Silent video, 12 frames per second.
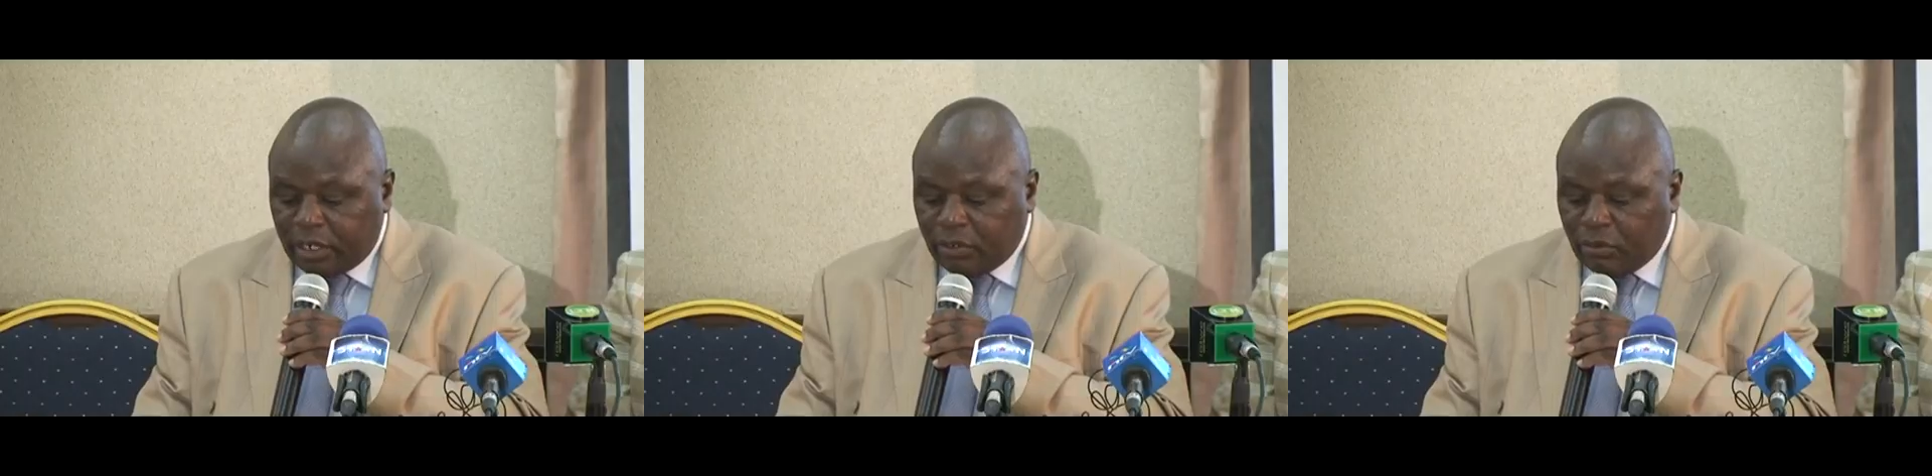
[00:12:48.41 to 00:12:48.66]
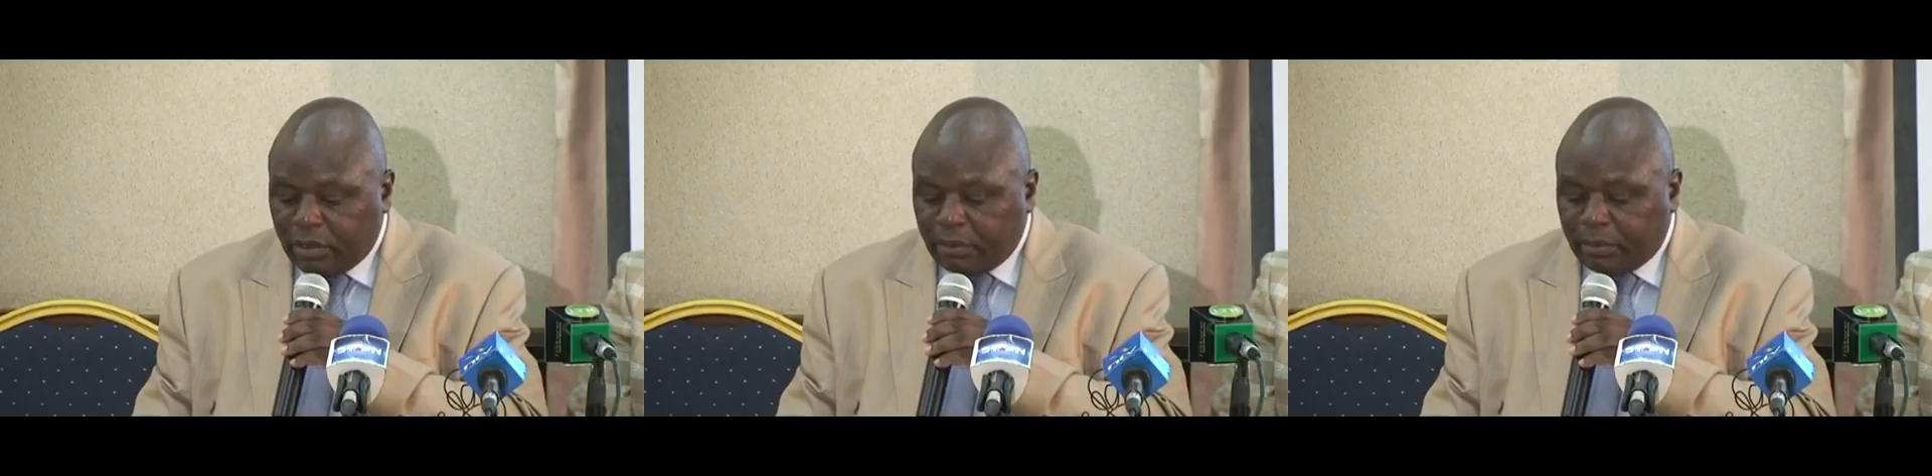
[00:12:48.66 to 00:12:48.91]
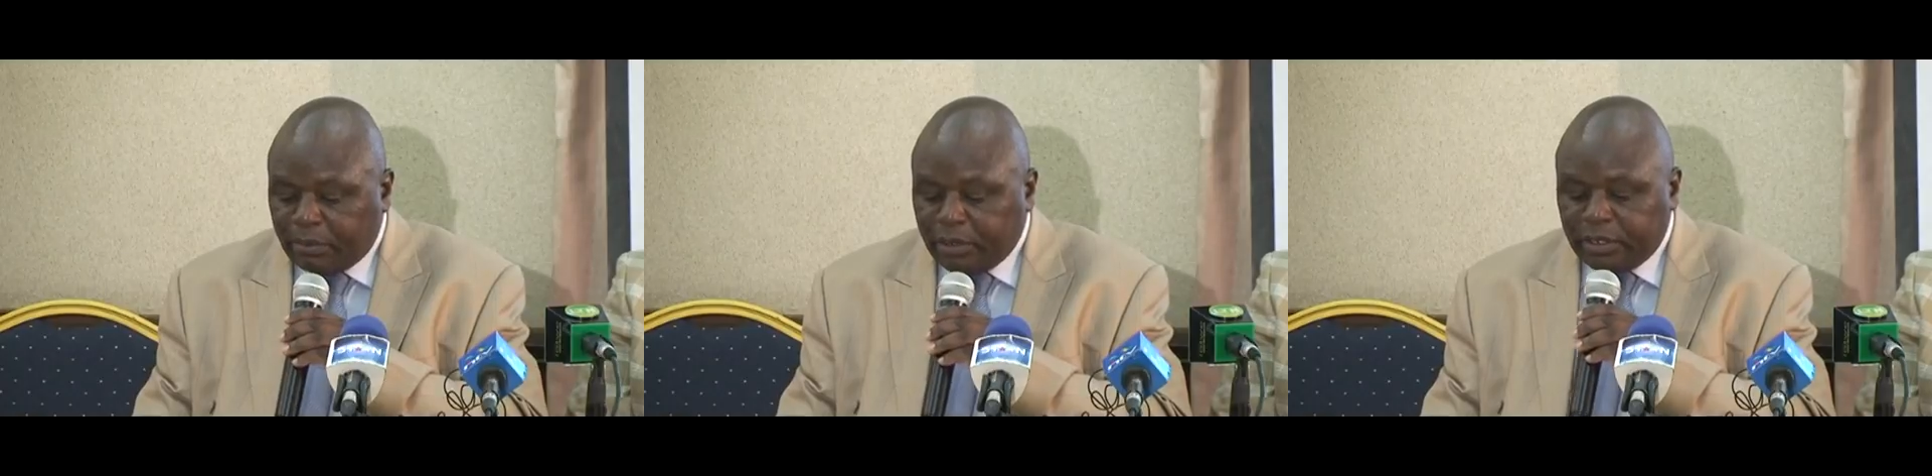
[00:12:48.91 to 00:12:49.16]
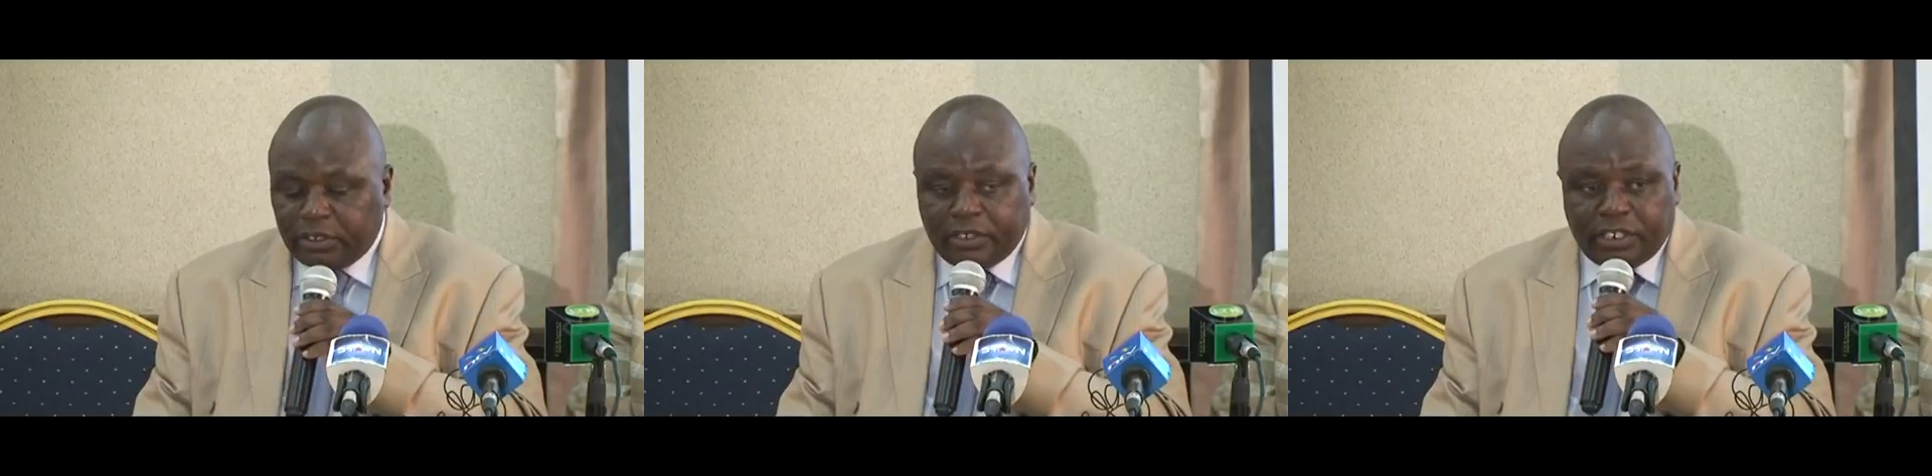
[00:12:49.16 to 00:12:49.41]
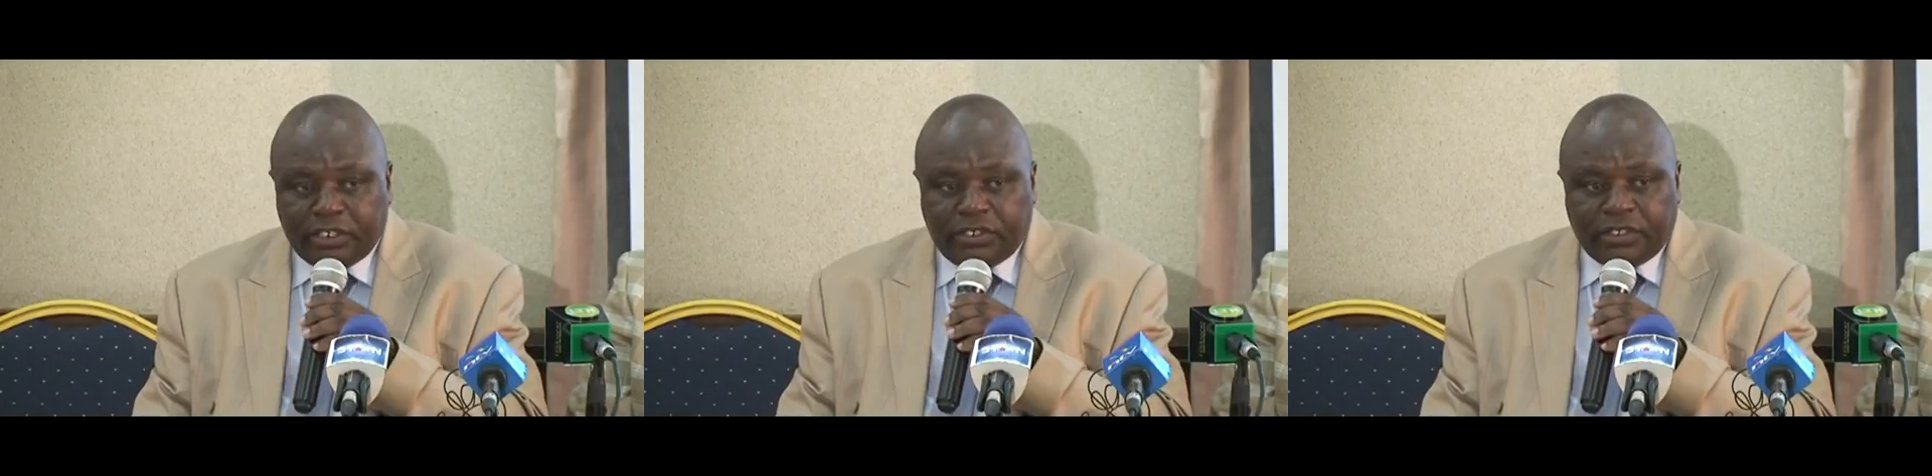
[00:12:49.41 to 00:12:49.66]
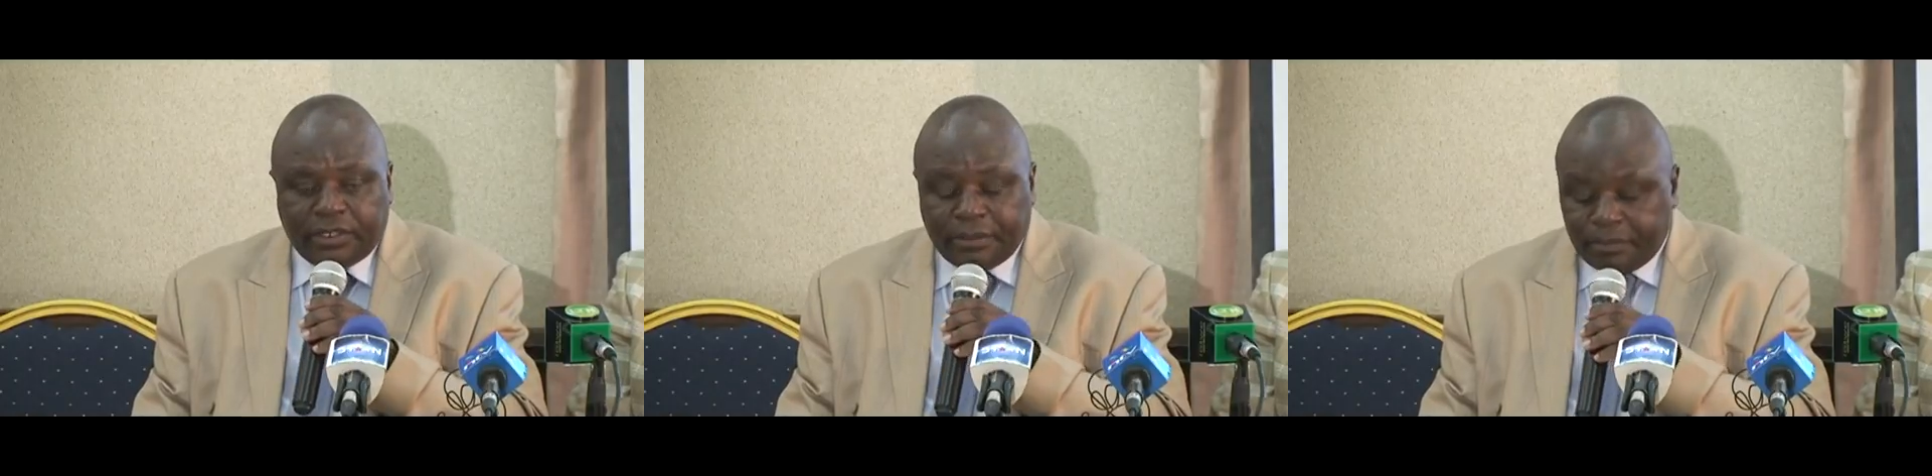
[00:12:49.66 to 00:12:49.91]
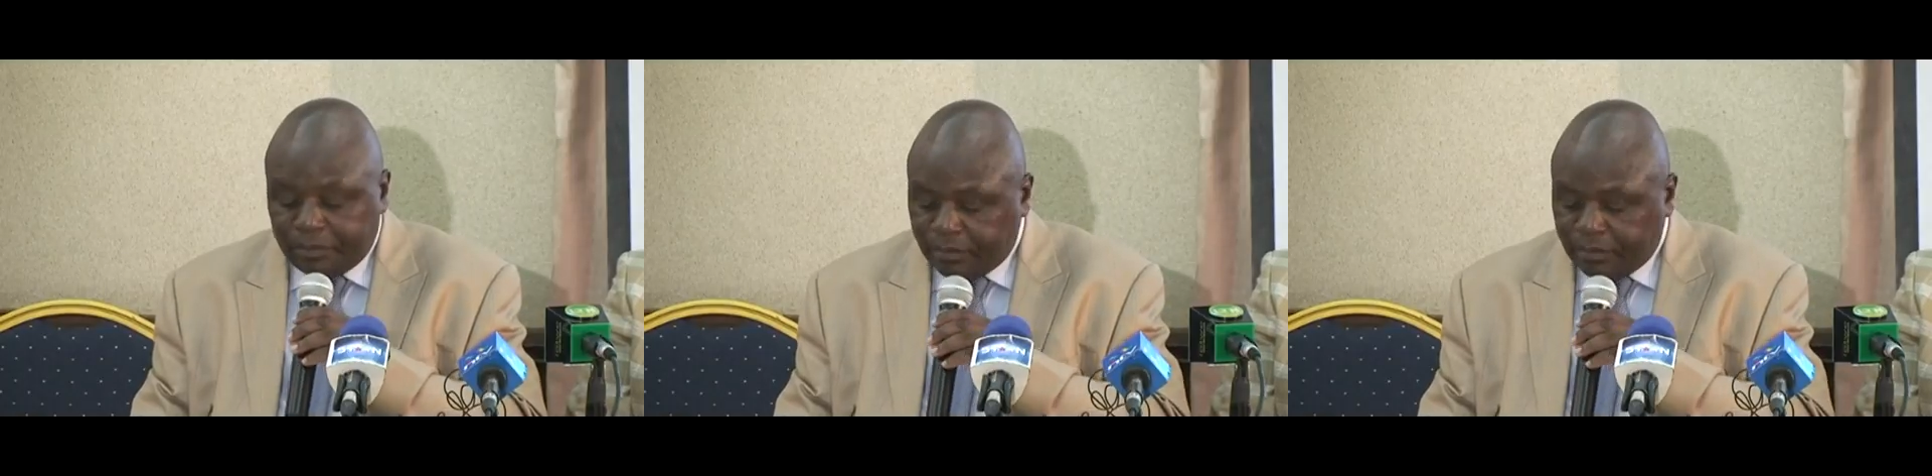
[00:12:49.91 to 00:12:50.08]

and human population needs.